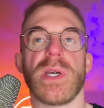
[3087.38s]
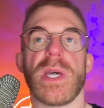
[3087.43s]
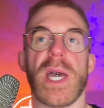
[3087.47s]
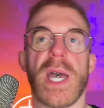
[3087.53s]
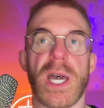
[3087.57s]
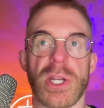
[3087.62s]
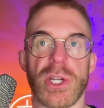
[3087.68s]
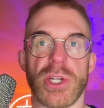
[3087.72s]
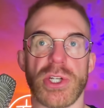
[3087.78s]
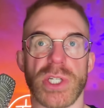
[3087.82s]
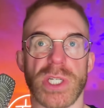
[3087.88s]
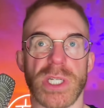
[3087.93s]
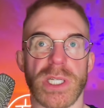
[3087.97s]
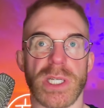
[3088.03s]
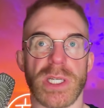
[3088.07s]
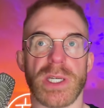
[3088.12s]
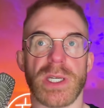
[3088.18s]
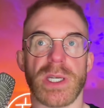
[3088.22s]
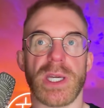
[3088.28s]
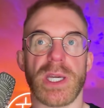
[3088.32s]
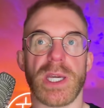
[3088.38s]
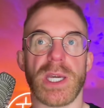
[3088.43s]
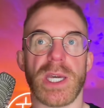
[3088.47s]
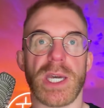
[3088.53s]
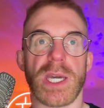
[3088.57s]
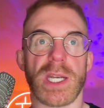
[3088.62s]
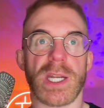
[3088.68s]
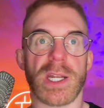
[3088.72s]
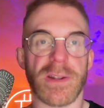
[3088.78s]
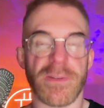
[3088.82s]
energy
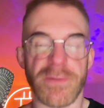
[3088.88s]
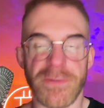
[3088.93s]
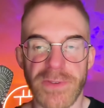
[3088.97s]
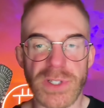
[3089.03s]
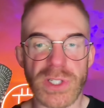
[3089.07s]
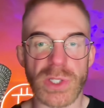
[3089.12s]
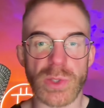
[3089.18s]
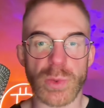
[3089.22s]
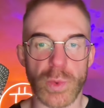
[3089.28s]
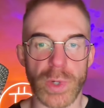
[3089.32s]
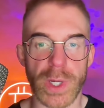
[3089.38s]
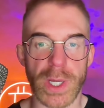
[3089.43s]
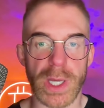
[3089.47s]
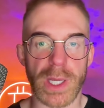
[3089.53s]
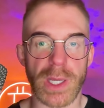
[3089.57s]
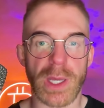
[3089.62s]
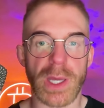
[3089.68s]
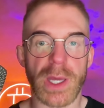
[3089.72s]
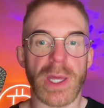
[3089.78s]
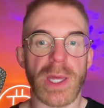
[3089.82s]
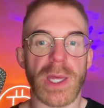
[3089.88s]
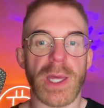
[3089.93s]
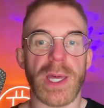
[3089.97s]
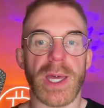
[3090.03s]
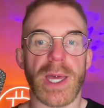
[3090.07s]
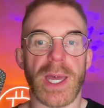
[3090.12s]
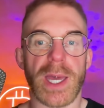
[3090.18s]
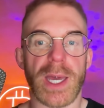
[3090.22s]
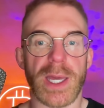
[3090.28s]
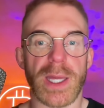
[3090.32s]
in an efficient way.
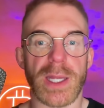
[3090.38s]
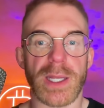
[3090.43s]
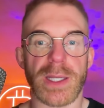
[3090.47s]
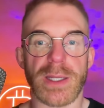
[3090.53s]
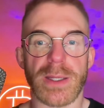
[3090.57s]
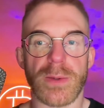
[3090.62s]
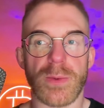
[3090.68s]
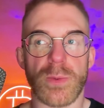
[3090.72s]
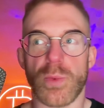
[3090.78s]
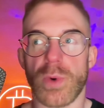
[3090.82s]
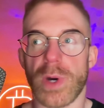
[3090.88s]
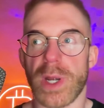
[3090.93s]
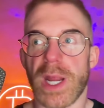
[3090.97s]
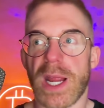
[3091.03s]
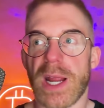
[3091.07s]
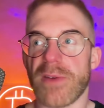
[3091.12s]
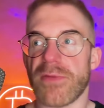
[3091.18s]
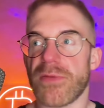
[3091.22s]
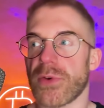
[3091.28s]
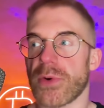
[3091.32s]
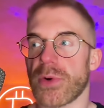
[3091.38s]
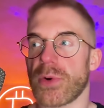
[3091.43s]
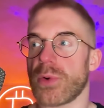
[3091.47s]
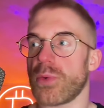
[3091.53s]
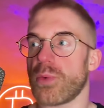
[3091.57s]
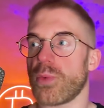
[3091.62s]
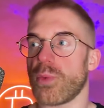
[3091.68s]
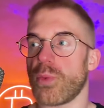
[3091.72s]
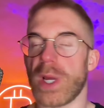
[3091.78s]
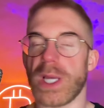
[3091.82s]
And whatever
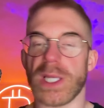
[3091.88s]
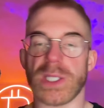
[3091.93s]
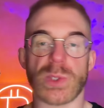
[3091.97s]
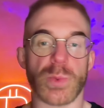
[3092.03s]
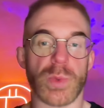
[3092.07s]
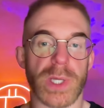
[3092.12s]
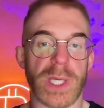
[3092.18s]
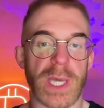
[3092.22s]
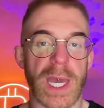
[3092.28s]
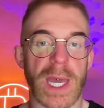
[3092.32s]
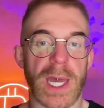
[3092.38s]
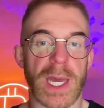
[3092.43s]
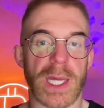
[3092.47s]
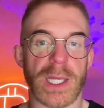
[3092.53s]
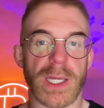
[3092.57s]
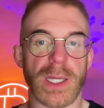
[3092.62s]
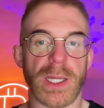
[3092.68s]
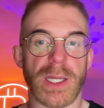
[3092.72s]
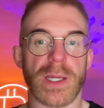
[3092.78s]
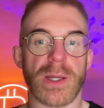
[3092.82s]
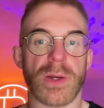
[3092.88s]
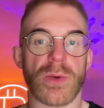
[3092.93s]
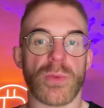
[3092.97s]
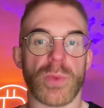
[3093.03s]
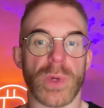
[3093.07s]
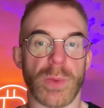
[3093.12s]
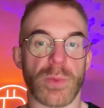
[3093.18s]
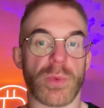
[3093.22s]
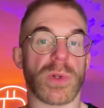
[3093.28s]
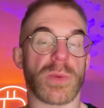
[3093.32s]
ways we can,
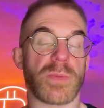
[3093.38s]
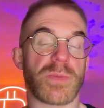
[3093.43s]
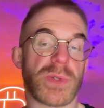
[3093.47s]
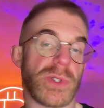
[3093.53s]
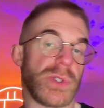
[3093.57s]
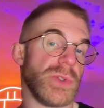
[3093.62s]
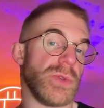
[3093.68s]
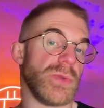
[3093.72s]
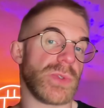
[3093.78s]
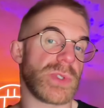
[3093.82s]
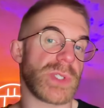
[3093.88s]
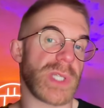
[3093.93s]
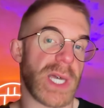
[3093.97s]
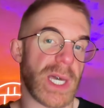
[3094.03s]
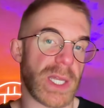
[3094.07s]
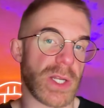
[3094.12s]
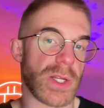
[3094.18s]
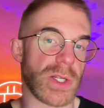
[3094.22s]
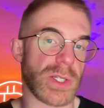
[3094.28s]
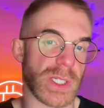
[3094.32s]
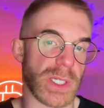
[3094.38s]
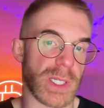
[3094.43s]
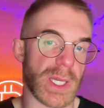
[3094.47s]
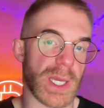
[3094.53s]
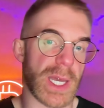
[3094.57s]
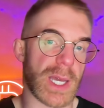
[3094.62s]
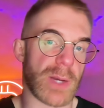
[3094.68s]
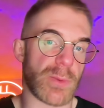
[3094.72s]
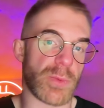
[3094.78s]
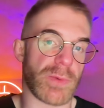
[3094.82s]
we will produce energy
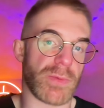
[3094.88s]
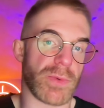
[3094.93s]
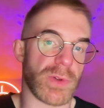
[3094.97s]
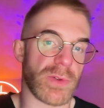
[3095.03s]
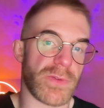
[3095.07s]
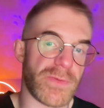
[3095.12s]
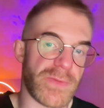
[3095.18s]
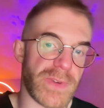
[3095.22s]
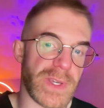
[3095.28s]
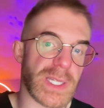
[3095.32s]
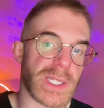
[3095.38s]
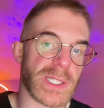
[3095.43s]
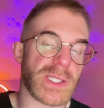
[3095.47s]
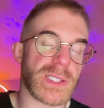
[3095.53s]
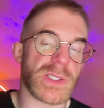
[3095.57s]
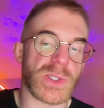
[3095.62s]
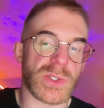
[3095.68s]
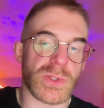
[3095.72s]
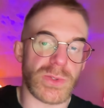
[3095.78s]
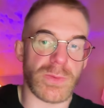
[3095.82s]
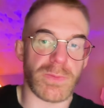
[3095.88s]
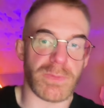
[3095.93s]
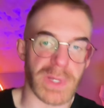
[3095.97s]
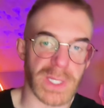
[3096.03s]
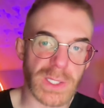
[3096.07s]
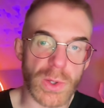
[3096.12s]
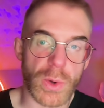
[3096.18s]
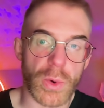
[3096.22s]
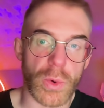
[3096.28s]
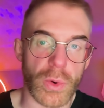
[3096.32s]
and we will feed it to
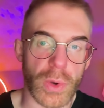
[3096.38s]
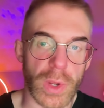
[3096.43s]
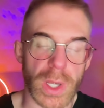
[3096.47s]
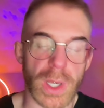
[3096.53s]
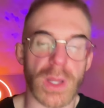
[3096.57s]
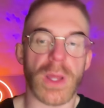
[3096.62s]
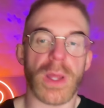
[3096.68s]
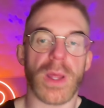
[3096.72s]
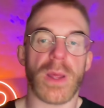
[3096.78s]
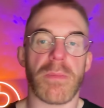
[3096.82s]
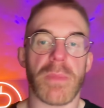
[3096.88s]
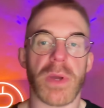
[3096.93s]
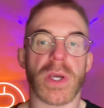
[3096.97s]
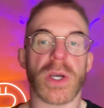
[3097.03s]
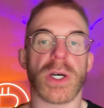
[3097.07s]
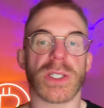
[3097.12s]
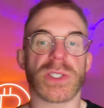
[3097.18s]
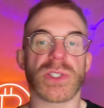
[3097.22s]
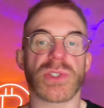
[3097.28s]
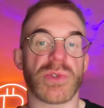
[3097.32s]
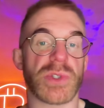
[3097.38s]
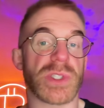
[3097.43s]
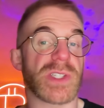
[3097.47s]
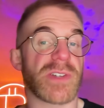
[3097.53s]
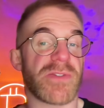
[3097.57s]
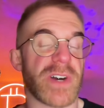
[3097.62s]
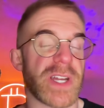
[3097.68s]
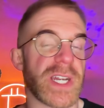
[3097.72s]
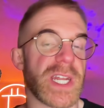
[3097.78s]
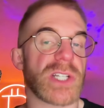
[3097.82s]
Bitcoin, because there is a
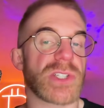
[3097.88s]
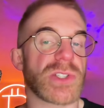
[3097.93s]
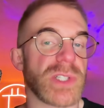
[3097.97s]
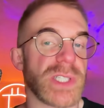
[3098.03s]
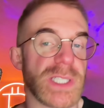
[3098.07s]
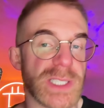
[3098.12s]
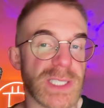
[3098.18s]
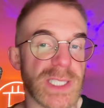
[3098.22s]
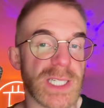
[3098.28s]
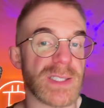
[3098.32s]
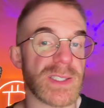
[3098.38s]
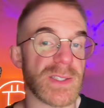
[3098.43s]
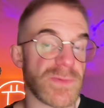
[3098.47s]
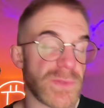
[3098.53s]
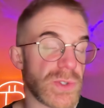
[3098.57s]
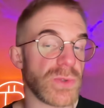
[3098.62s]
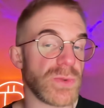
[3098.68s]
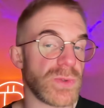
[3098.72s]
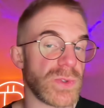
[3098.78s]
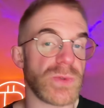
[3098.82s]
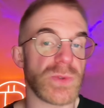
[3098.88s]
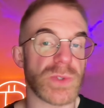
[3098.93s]
financial incentive to do